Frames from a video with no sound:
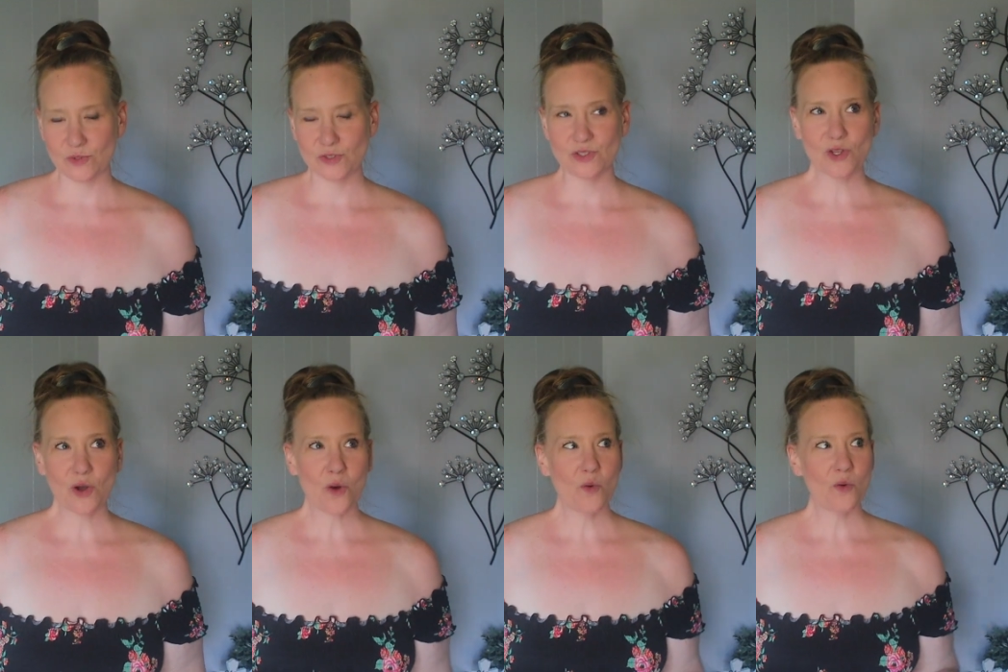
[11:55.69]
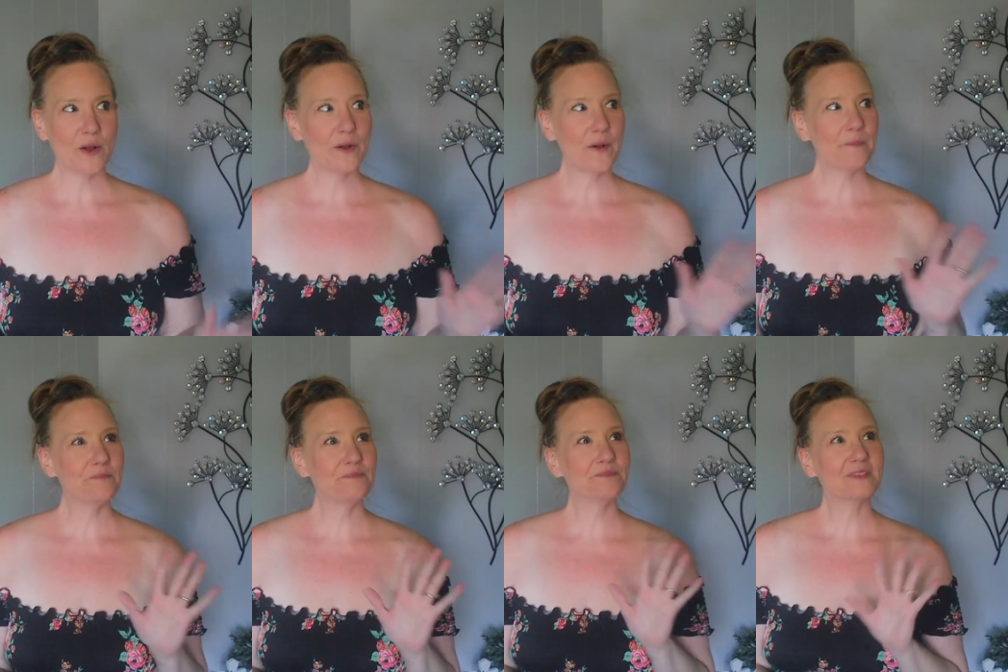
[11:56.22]
So
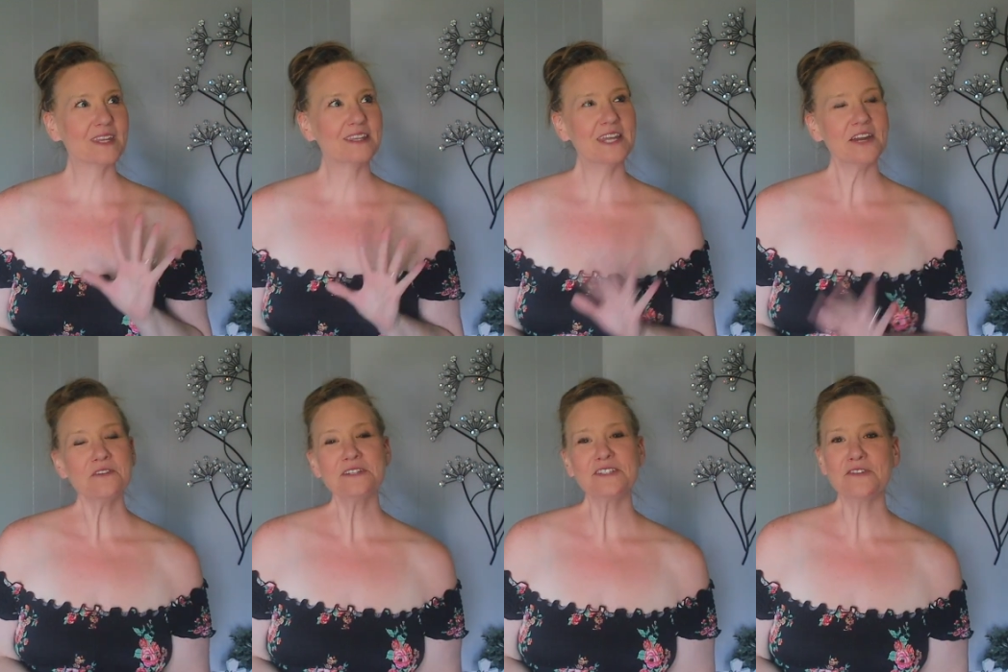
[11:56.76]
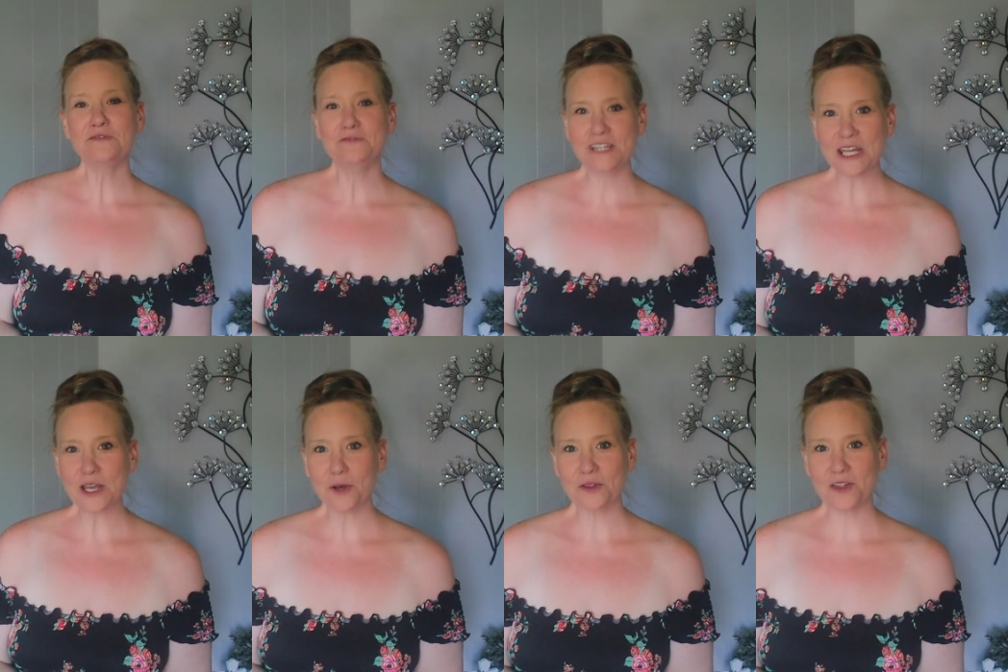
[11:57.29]
there is a
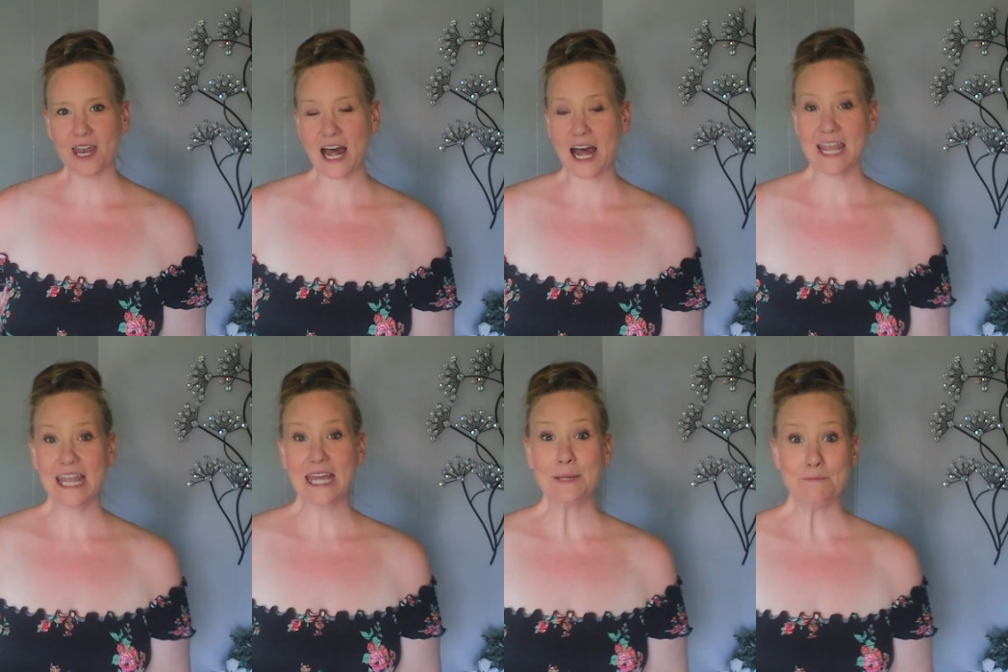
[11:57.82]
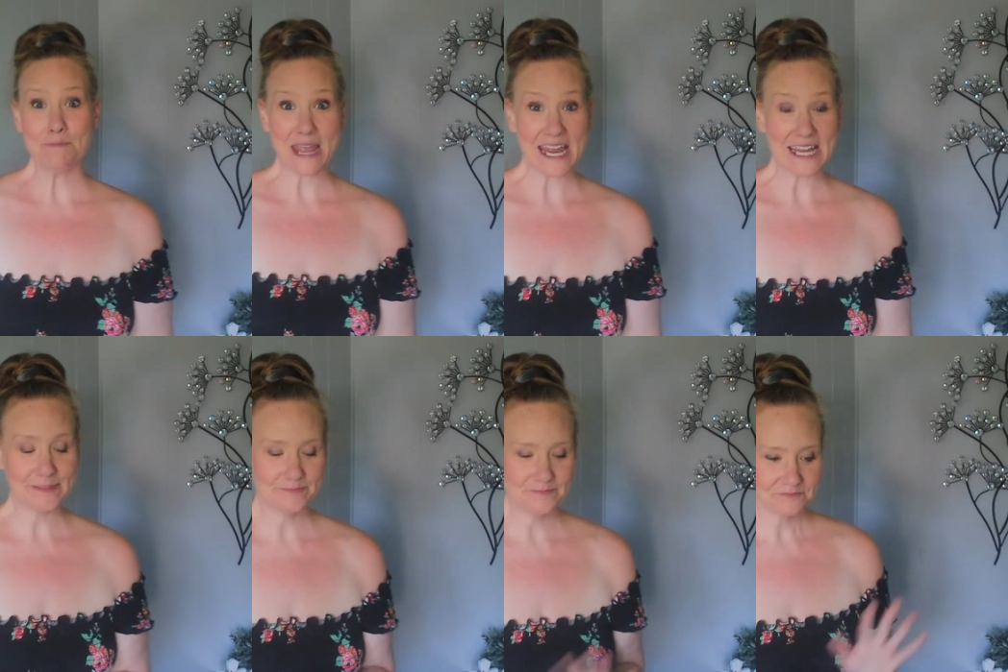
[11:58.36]
video that I had
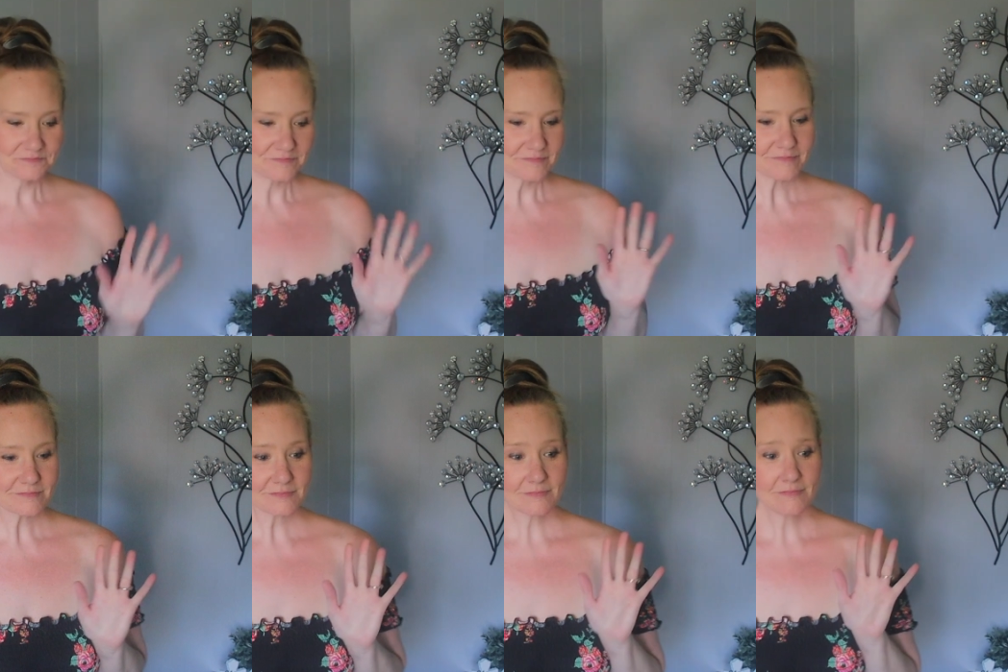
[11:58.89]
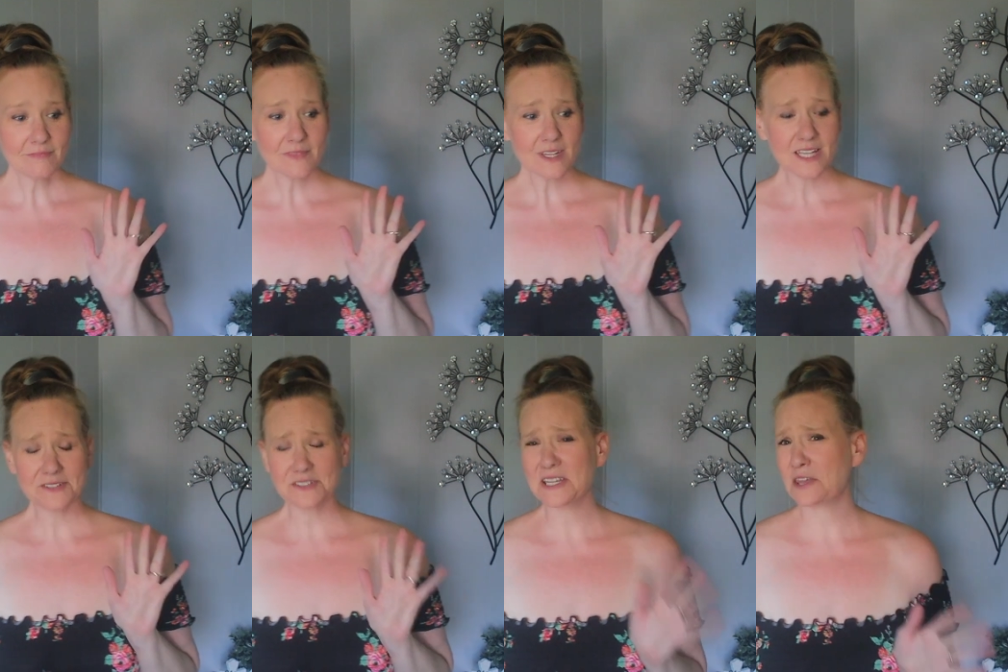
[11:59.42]
made.
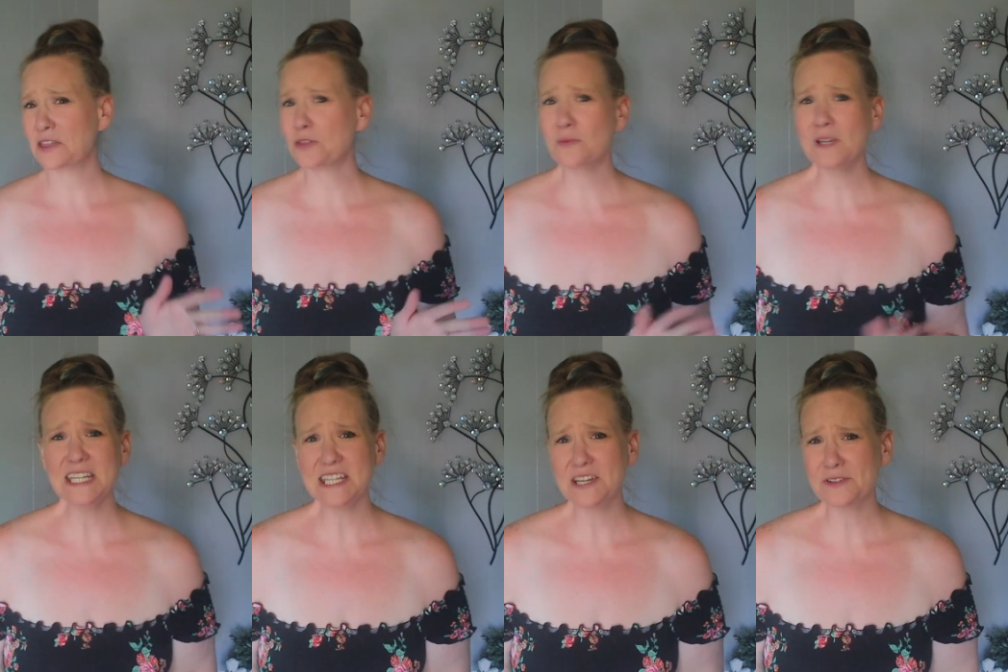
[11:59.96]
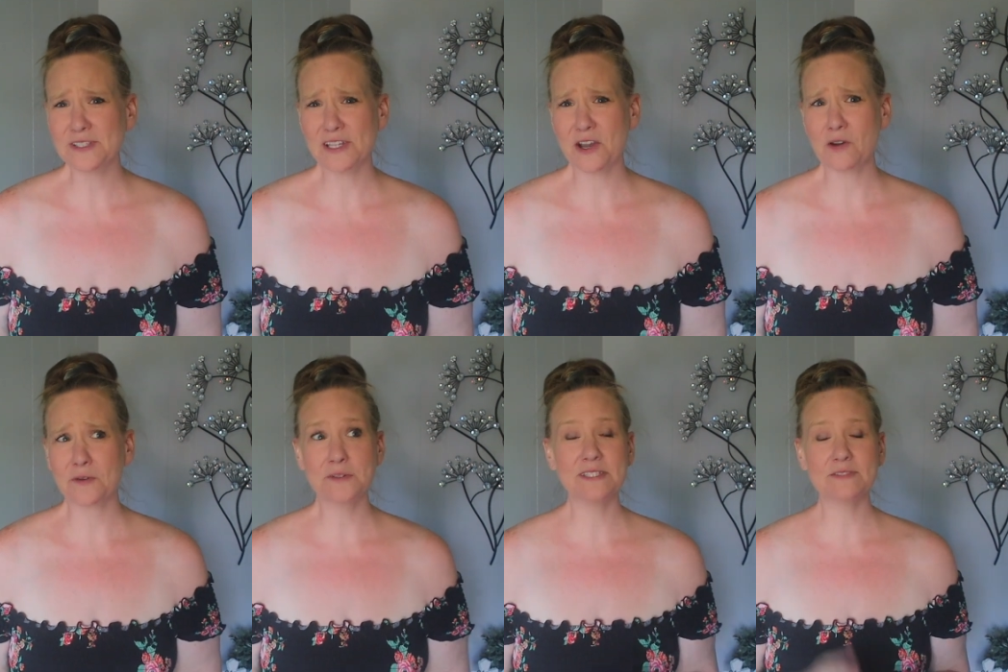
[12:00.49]
It was like 3 years
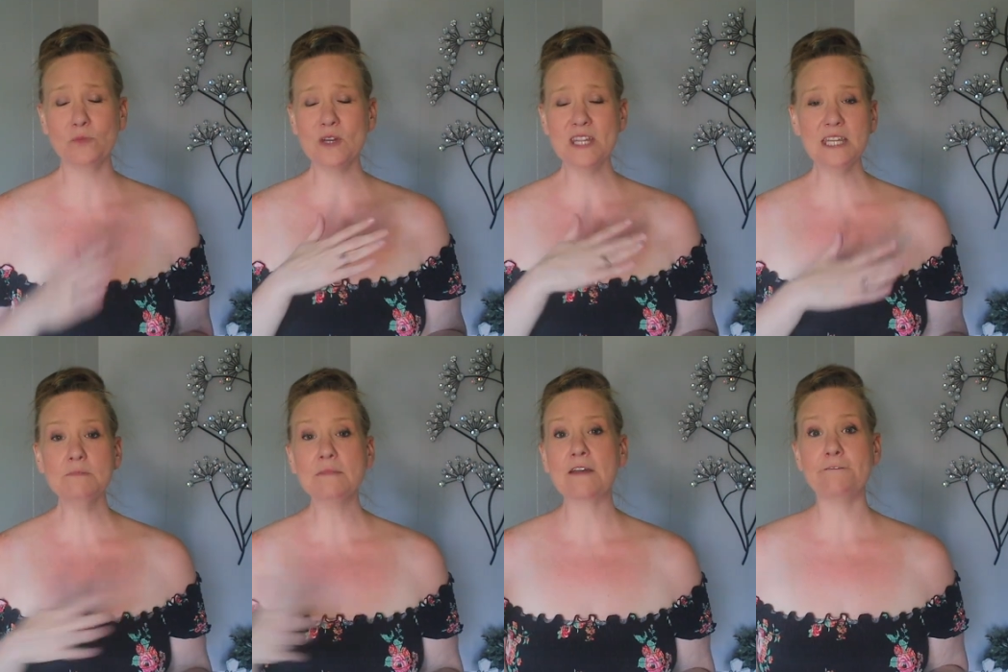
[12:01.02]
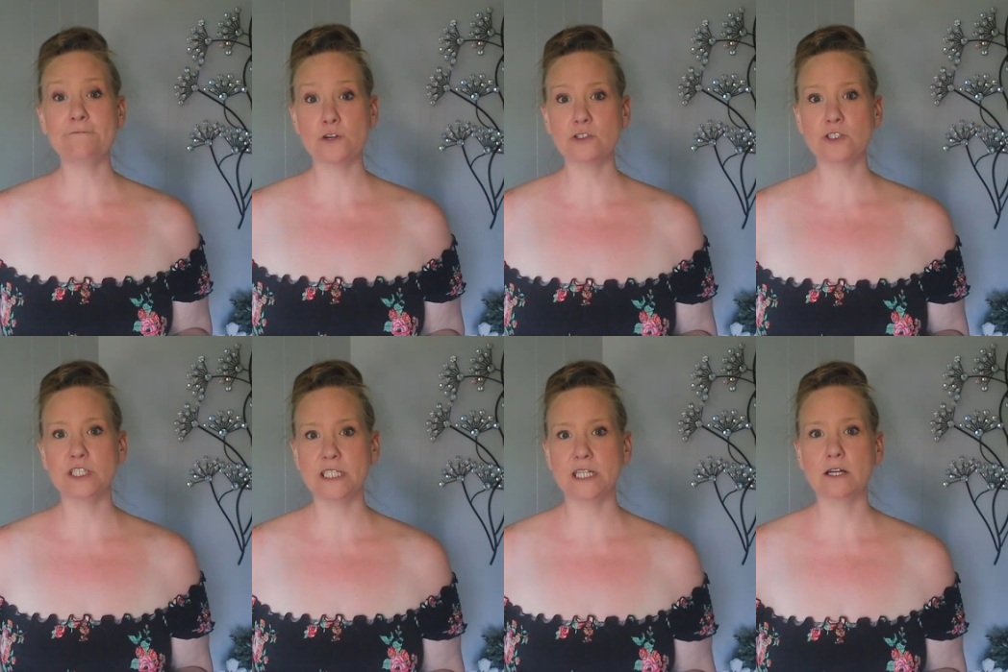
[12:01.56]
ago. It was within my
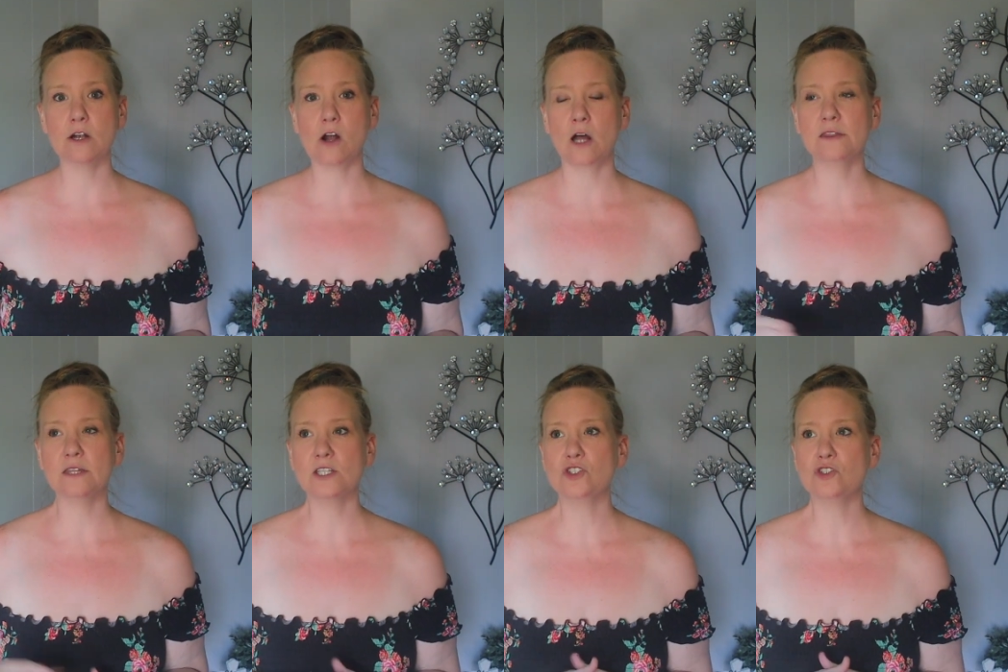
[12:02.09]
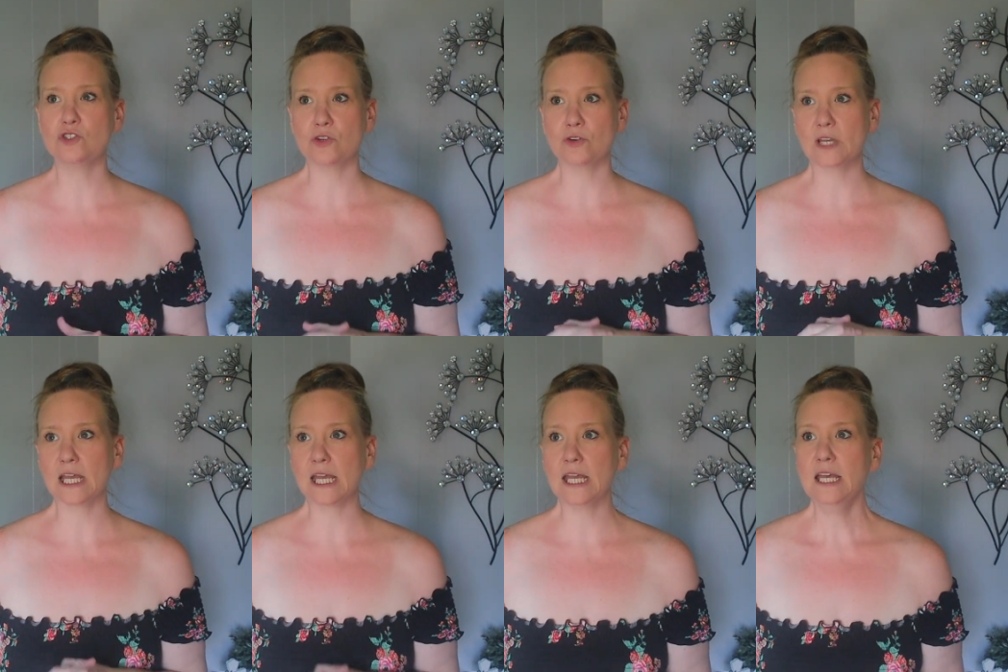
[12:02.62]
first year on this
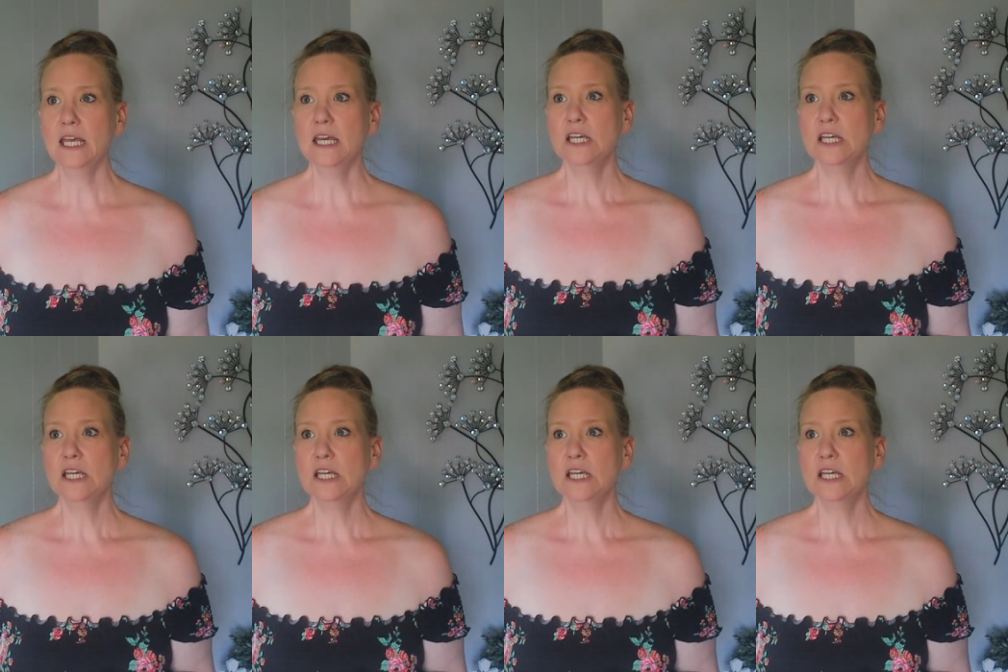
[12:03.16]
journey.